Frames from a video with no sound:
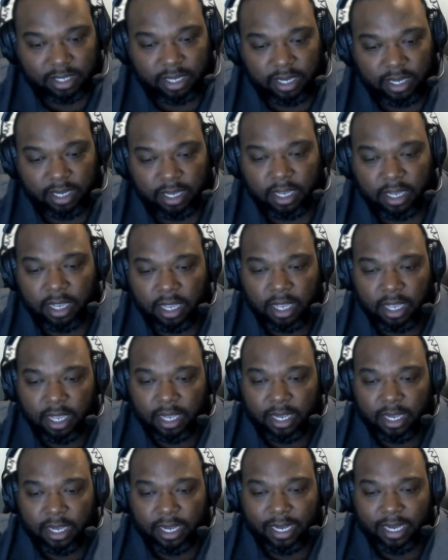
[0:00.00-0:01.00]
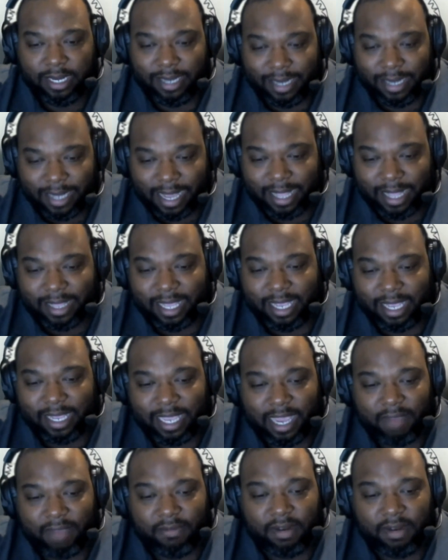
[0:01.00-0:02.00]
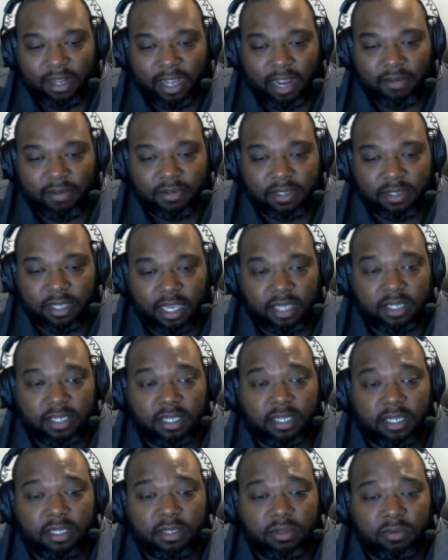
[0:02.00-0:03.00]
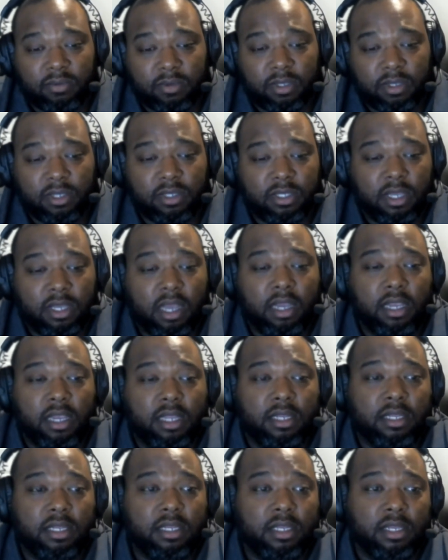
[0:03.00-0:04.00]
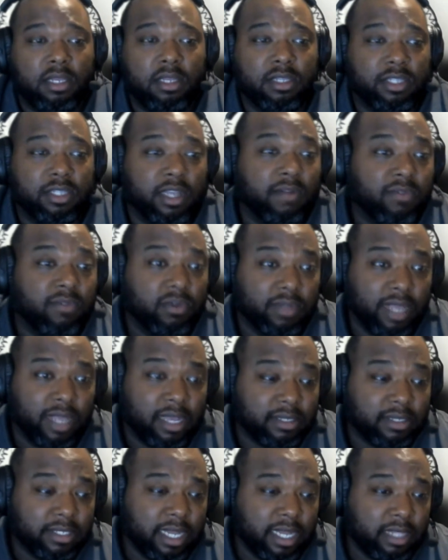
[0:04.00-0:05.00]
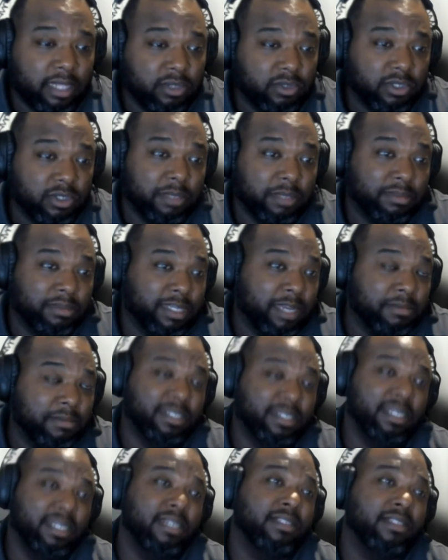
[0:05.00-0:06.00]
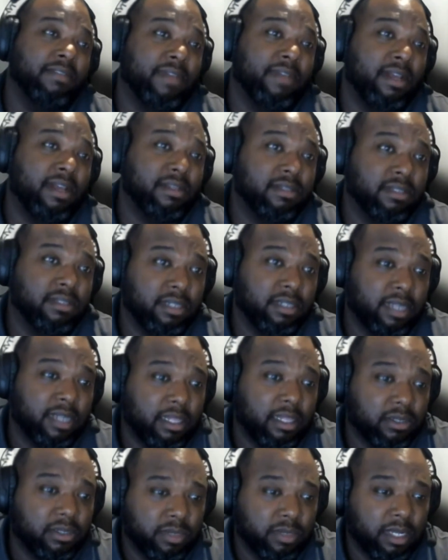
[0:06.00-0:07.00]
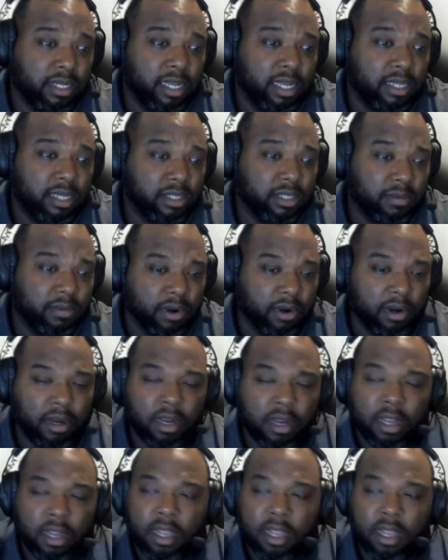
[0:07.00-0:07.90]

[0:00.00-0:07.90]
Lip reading: He did not like having a conversation when you're talking you several $1,000s or sometimes tens of thousands of dollars with a customer.